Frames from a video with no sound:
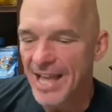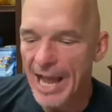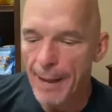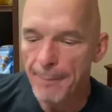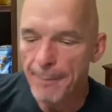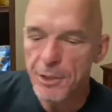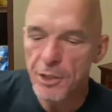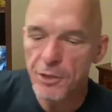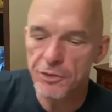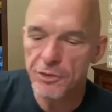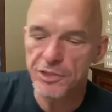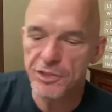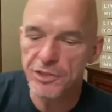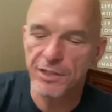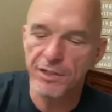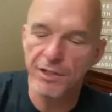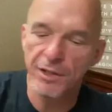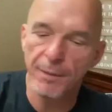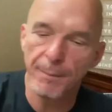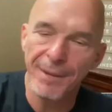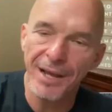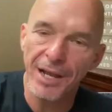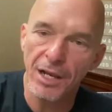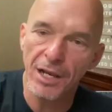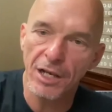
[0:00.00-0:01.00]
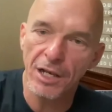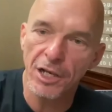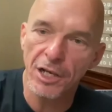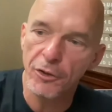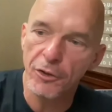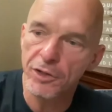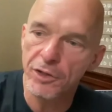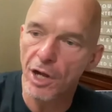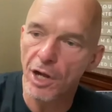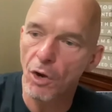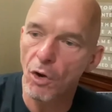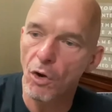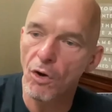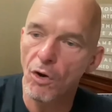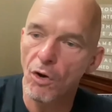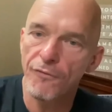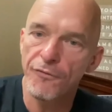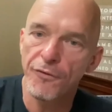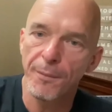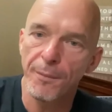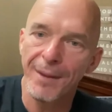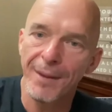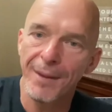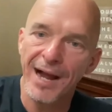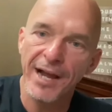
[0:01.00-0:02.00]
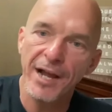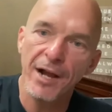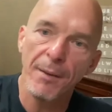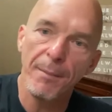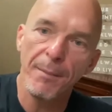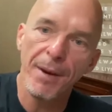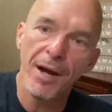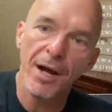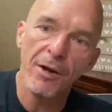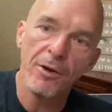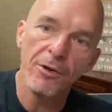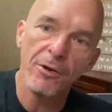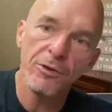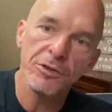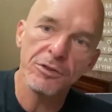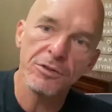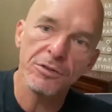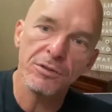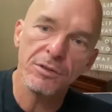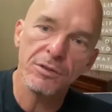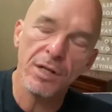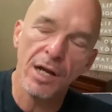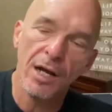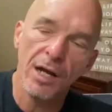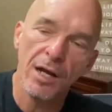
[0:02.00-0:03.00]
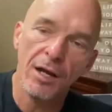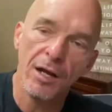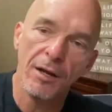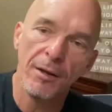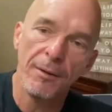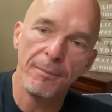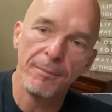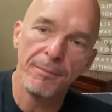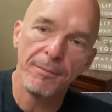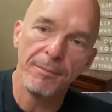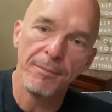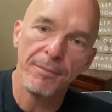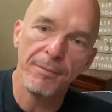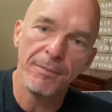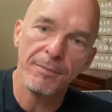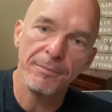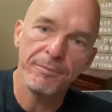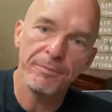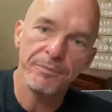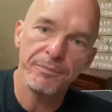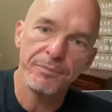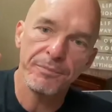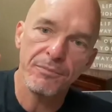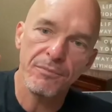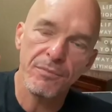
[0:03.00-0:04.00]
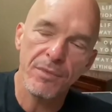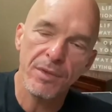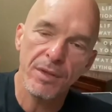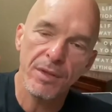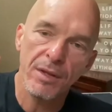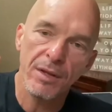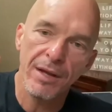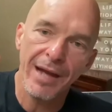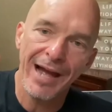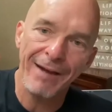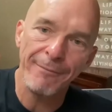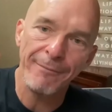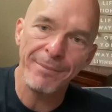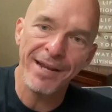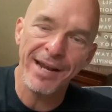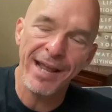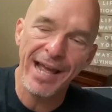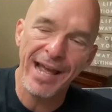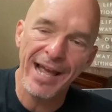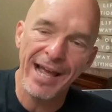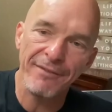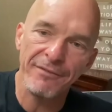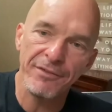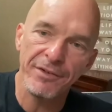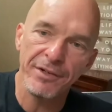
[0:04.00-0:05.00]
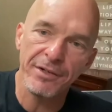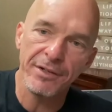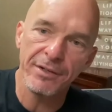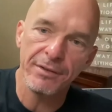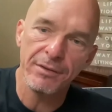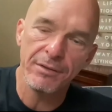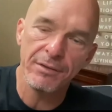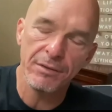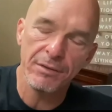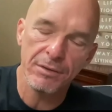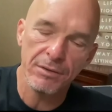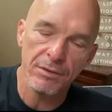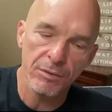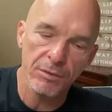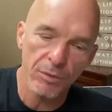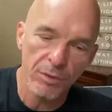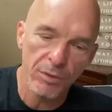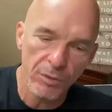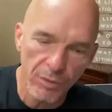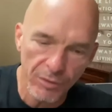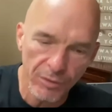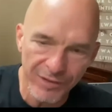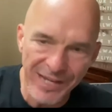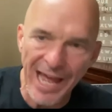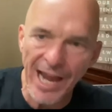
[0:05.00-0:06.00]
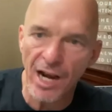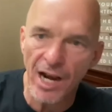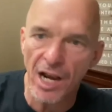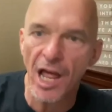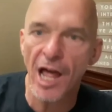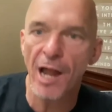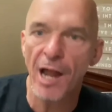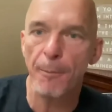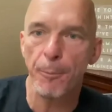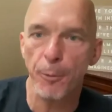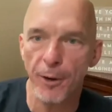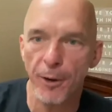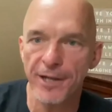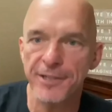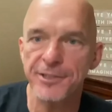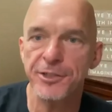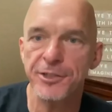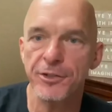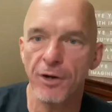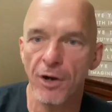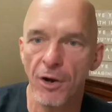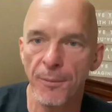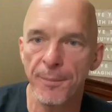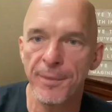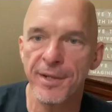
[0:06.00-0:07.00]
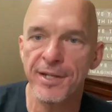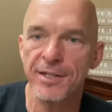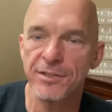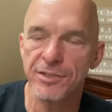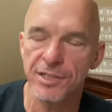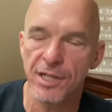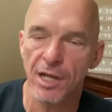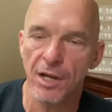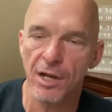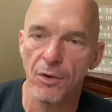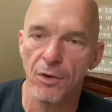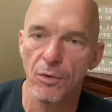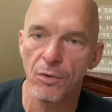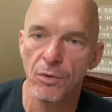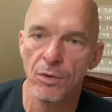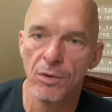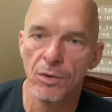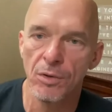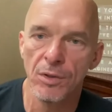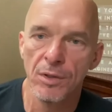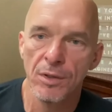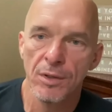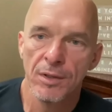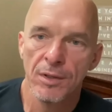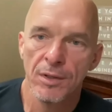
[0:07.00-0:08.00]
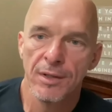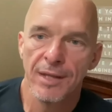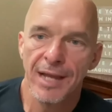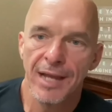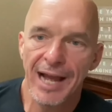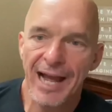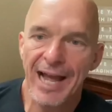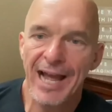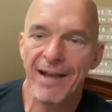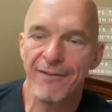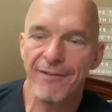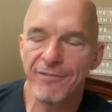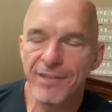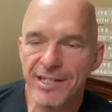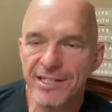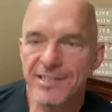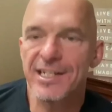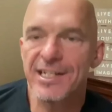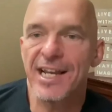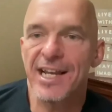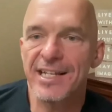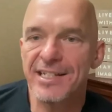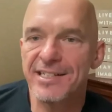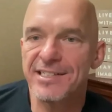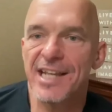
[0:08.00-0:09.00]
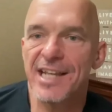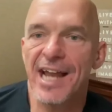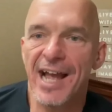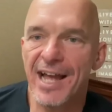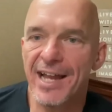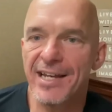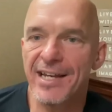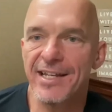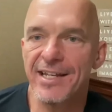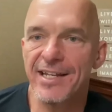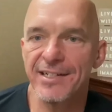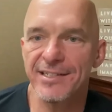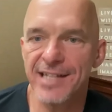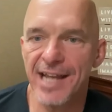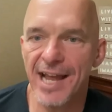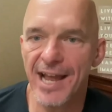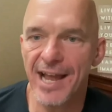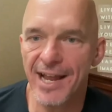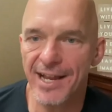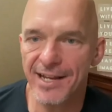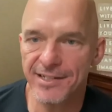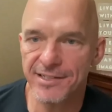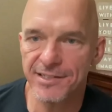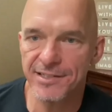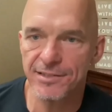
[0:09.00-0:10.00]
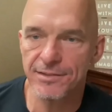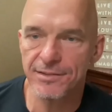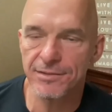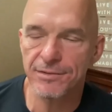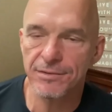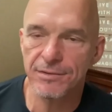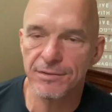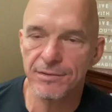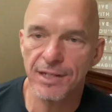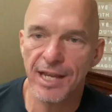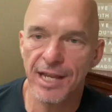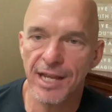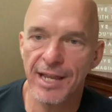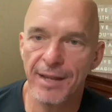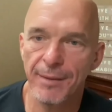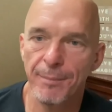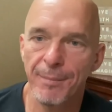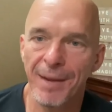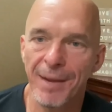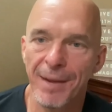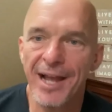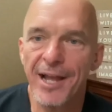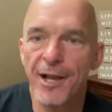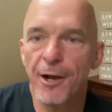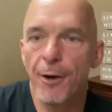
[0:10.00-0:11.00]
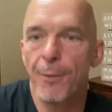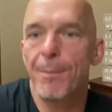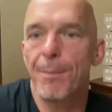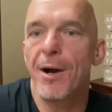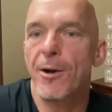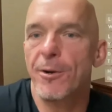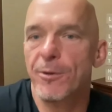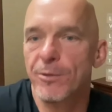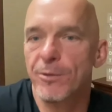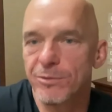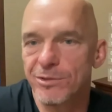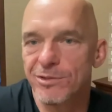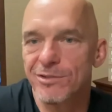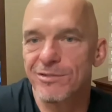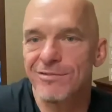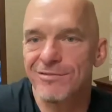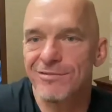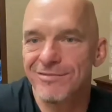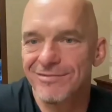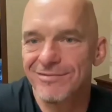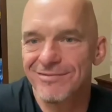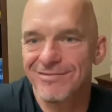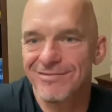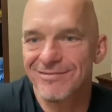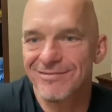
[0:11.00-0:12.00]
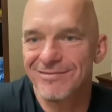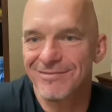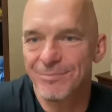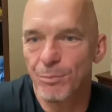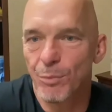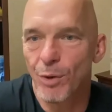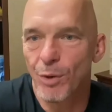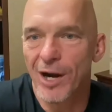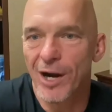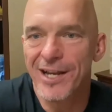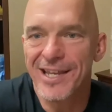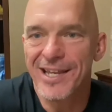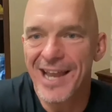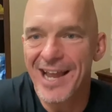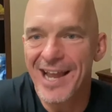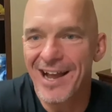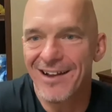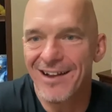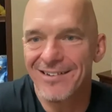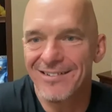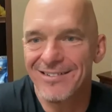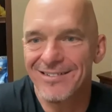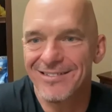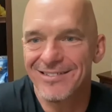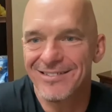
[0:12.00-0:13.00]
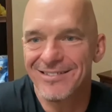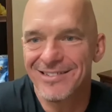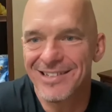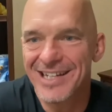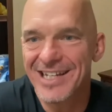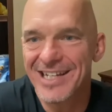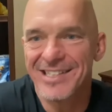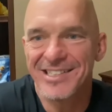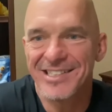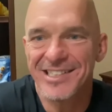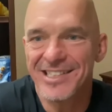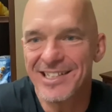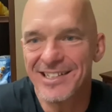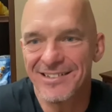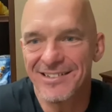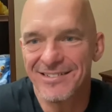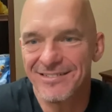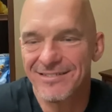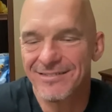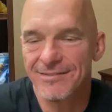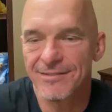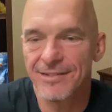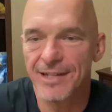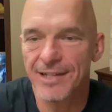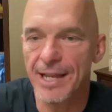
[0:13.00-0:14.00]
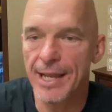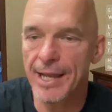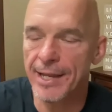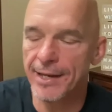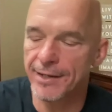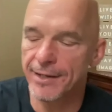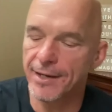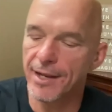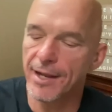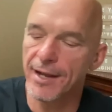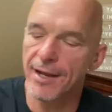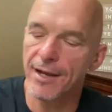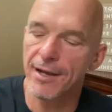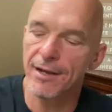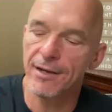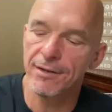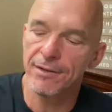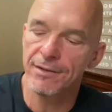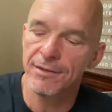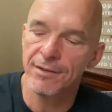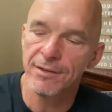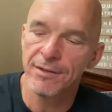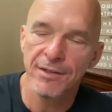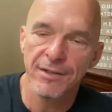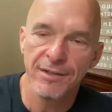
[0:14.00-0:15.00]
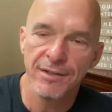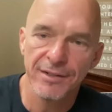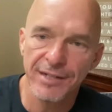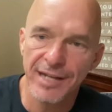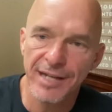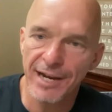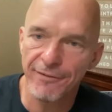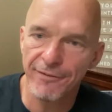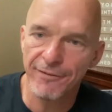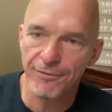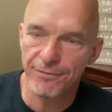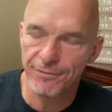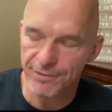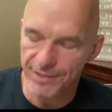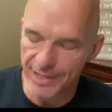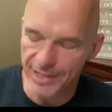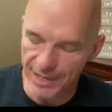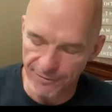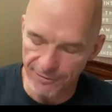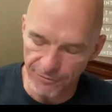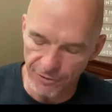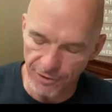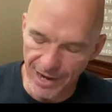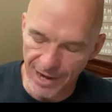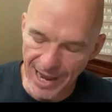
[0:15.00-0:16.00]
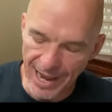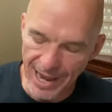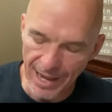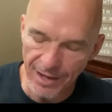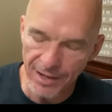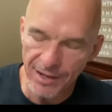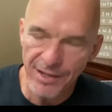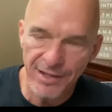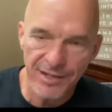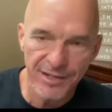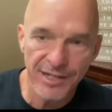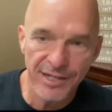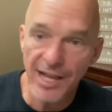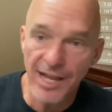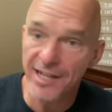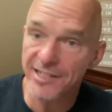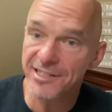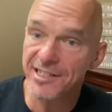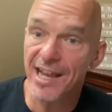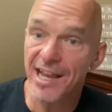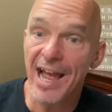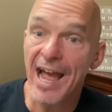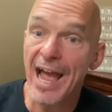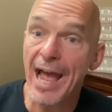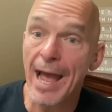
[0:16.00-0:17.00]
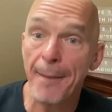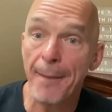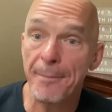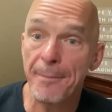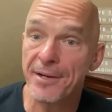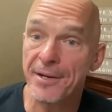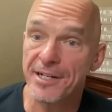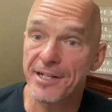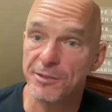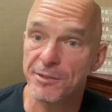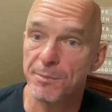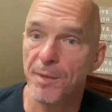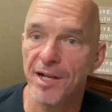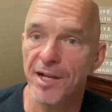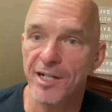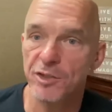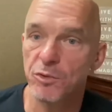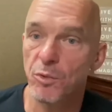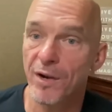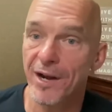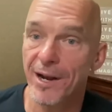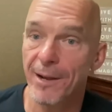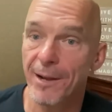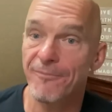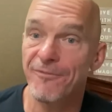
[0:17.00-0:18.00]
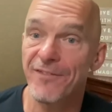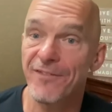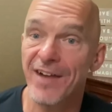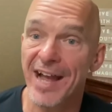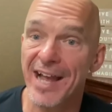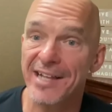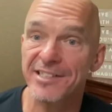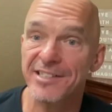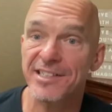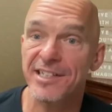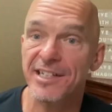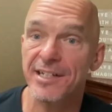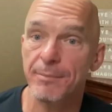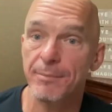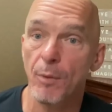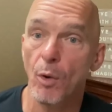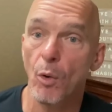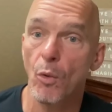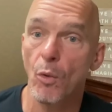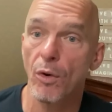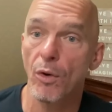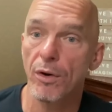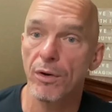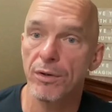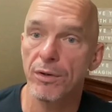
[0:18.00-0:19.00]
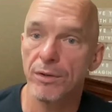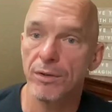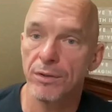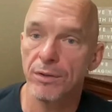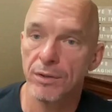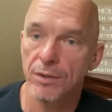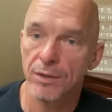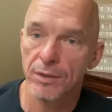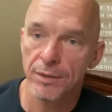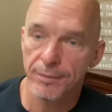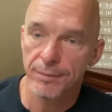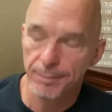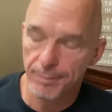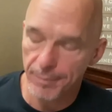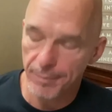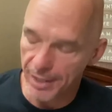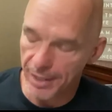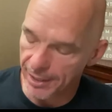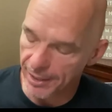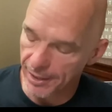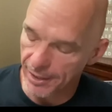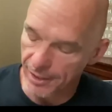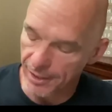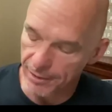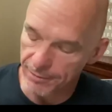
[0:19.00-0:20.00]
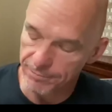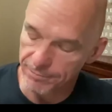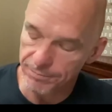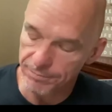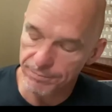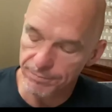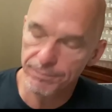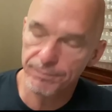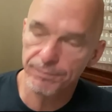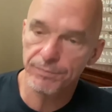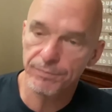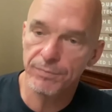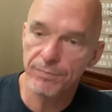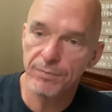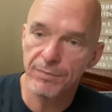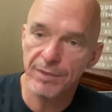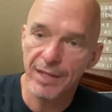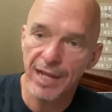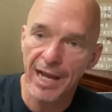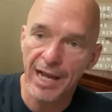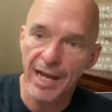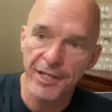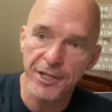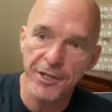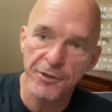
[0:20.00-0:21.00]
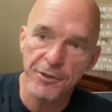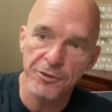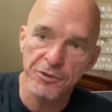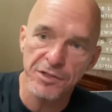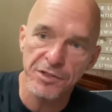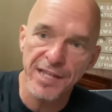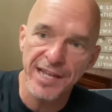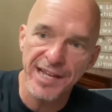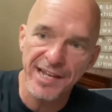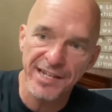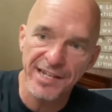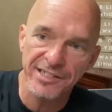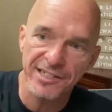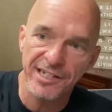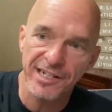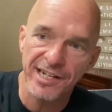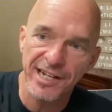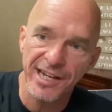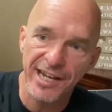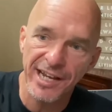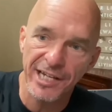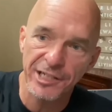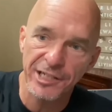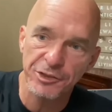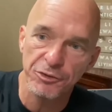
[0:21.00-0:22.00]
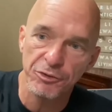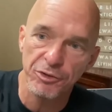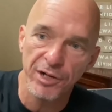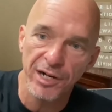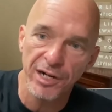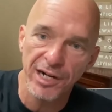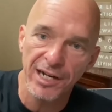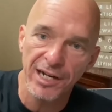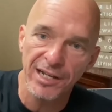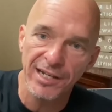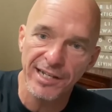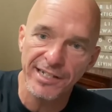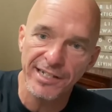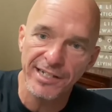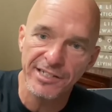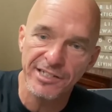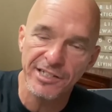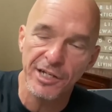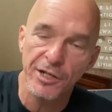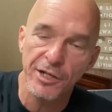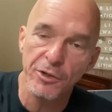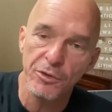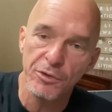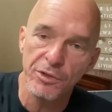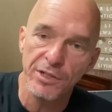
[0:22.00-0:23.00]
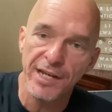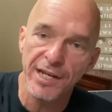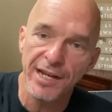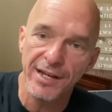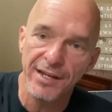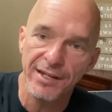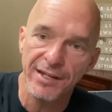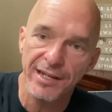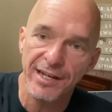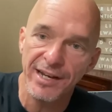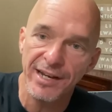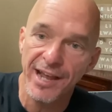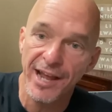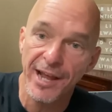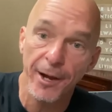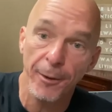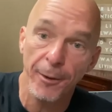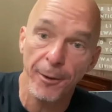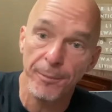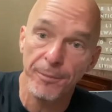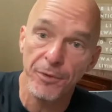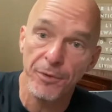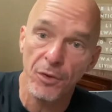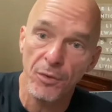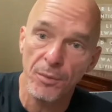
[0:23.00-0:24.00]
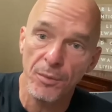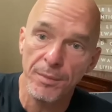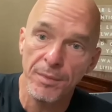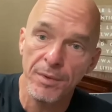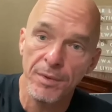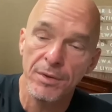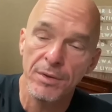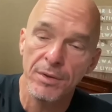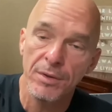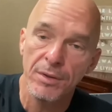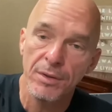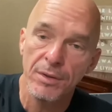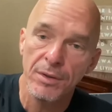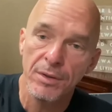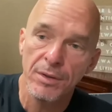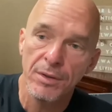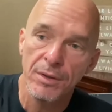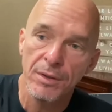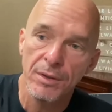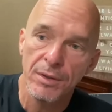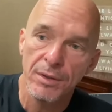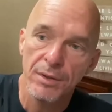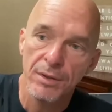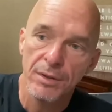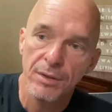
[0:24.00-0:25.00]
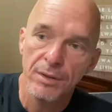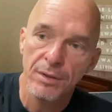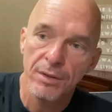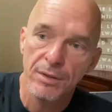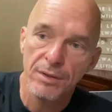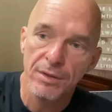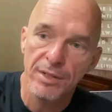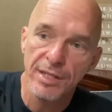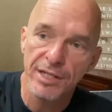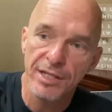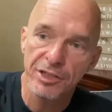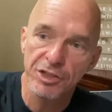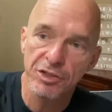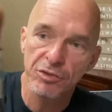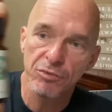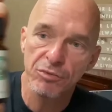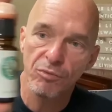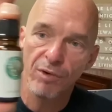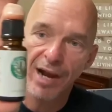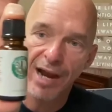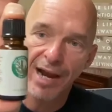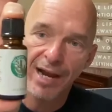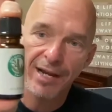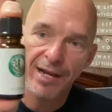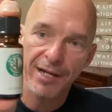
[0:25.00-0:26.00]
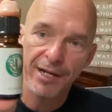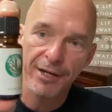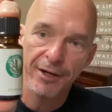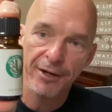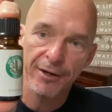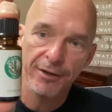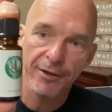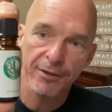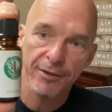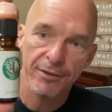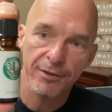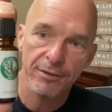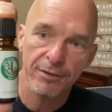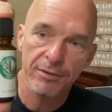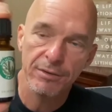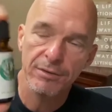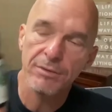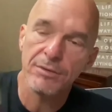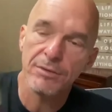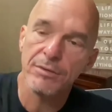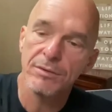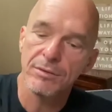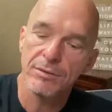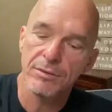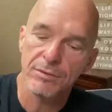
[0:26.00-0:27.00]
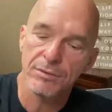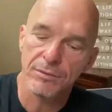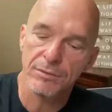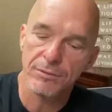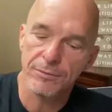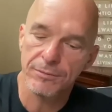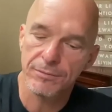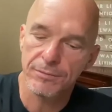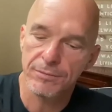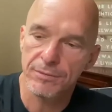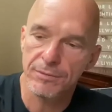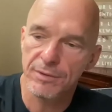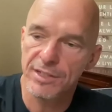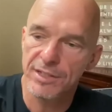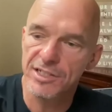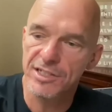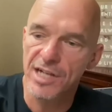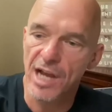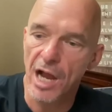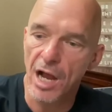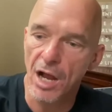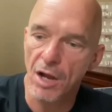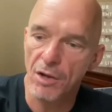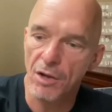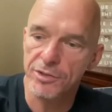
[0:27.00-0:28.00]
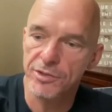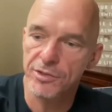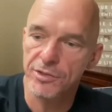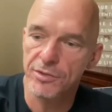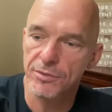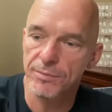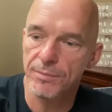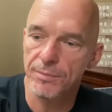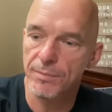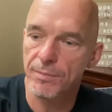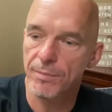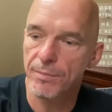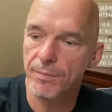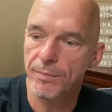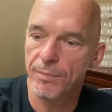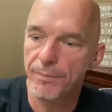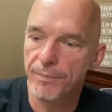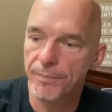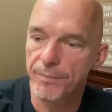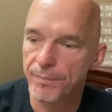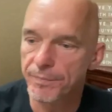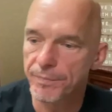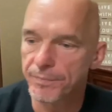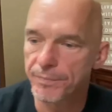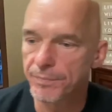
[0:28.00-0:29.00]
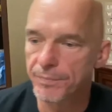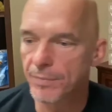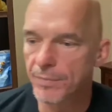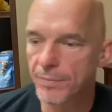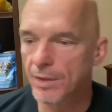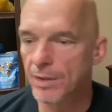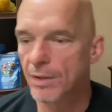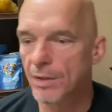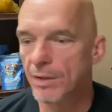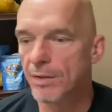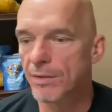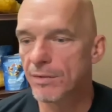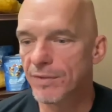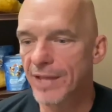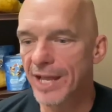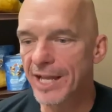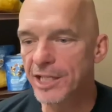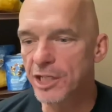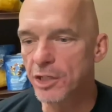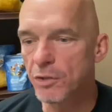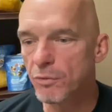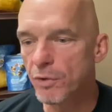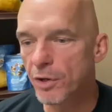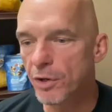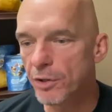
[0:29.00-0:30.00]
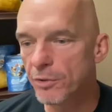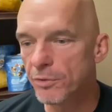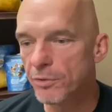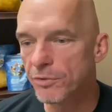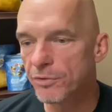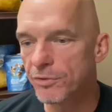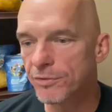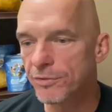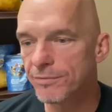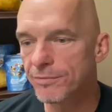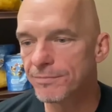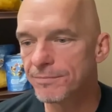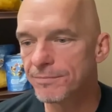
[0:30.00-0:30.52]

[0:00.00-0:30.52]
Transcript: I'm using the Melaleuca mm. oil for my elbows. Um, I've been having got a lot of pressure on me, so I have these anxiety attacks, and my elbows break out itchy, and uh, never never have doesn't happen as much when I'm fasting more, but uh, I use this, and it has really soothed it and helped them. This right here, it's awesome. Thank you, Ruth.